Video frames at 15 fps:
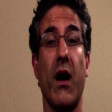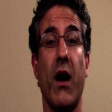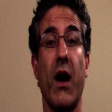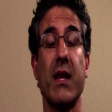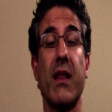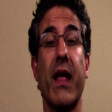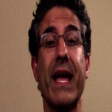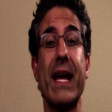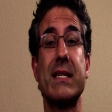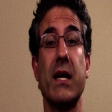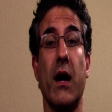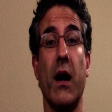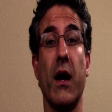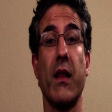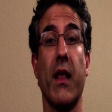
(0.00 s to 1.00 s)
unlike
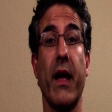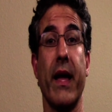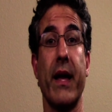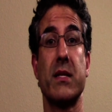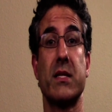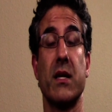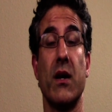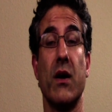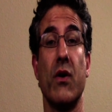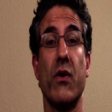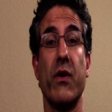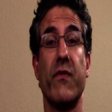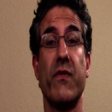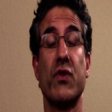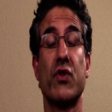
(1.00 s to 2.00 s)
to unlike.
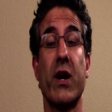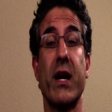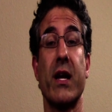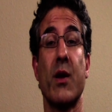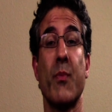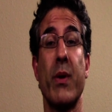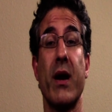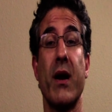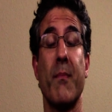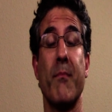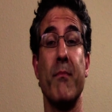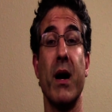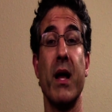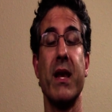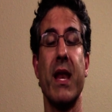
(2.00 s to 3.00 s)
So if you're trying to compare
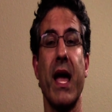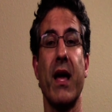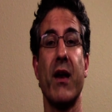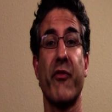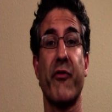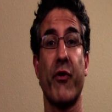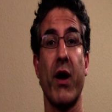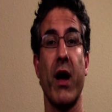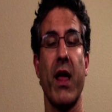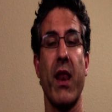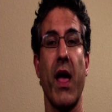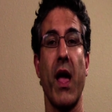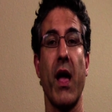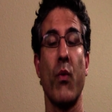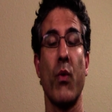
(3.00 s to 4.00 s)
Monday to
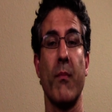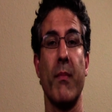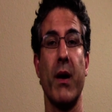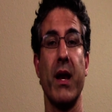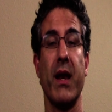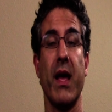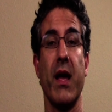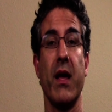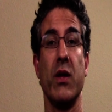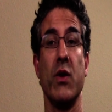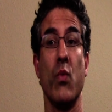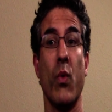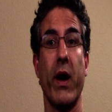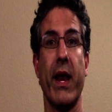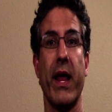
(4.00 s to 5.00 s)
Friday, where Monday
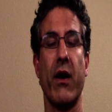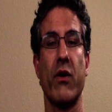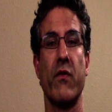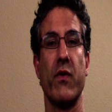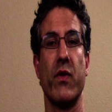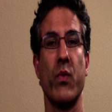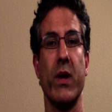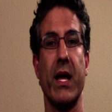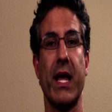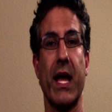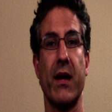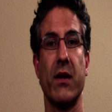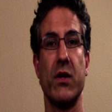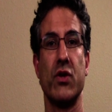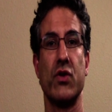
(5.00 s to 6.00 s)
you went out over the
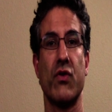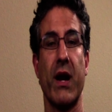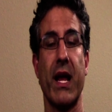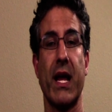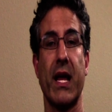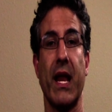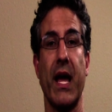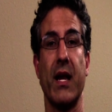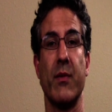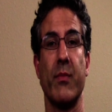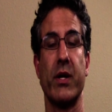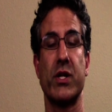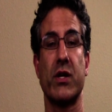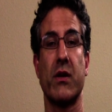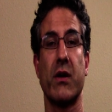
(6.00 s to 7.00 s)
weekend and drank and ate a
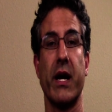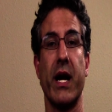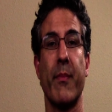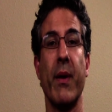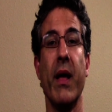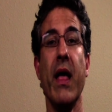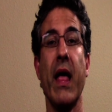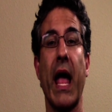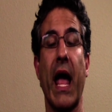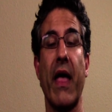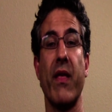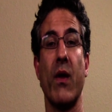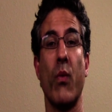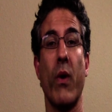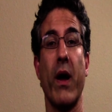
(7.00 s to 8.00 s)
bunch of crap,
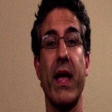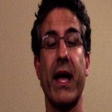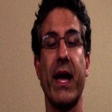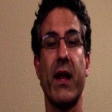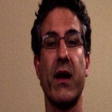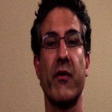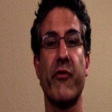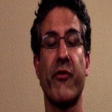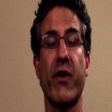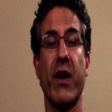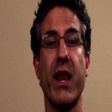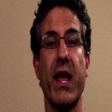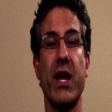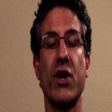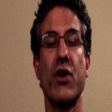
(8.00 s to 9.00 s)
and then weigh again on
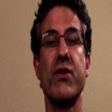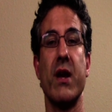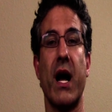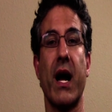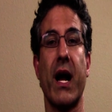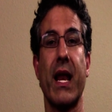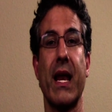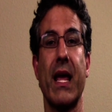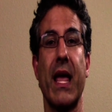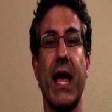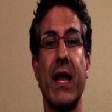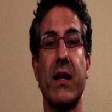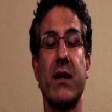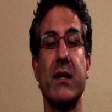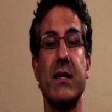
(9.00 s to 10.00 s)
Friday, you're not going to
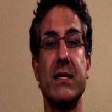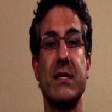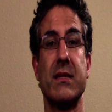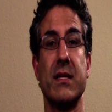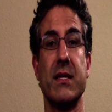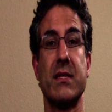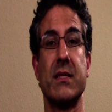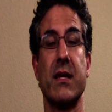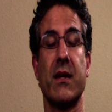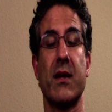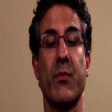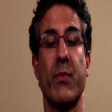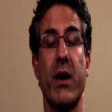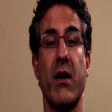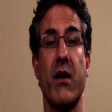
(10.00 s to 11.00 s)
get consistent
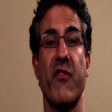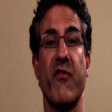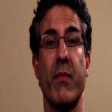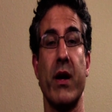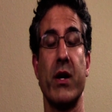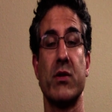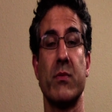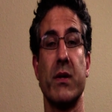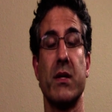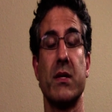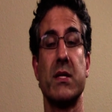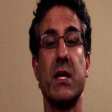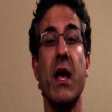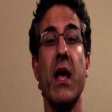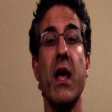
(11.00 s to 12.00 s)
comparative
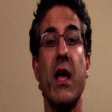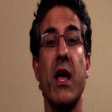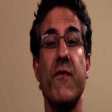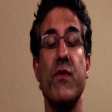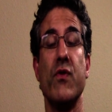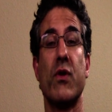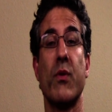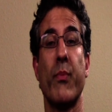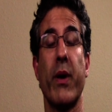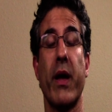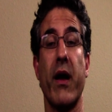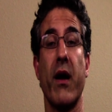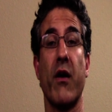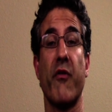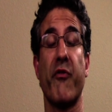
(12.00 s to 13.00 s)
measurements. If you
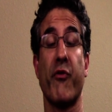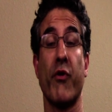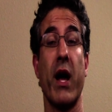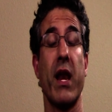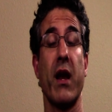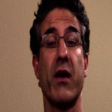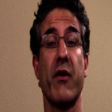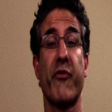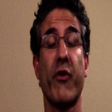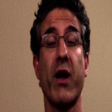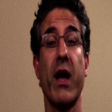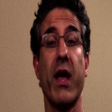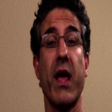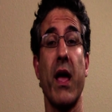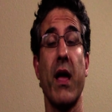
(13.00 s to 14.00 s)
compare Friday to
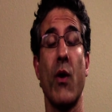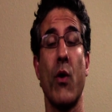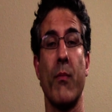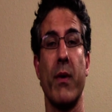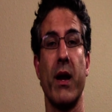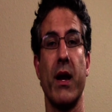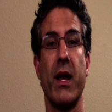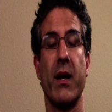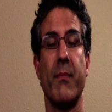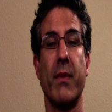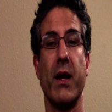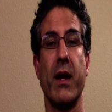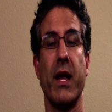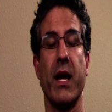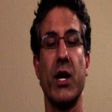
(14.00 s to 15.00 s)
Friday or Monday to
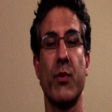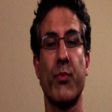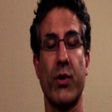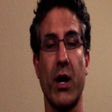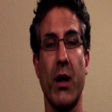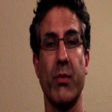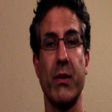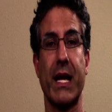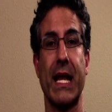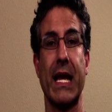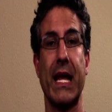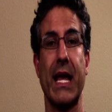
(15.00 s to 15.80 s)
Monday, you're probably going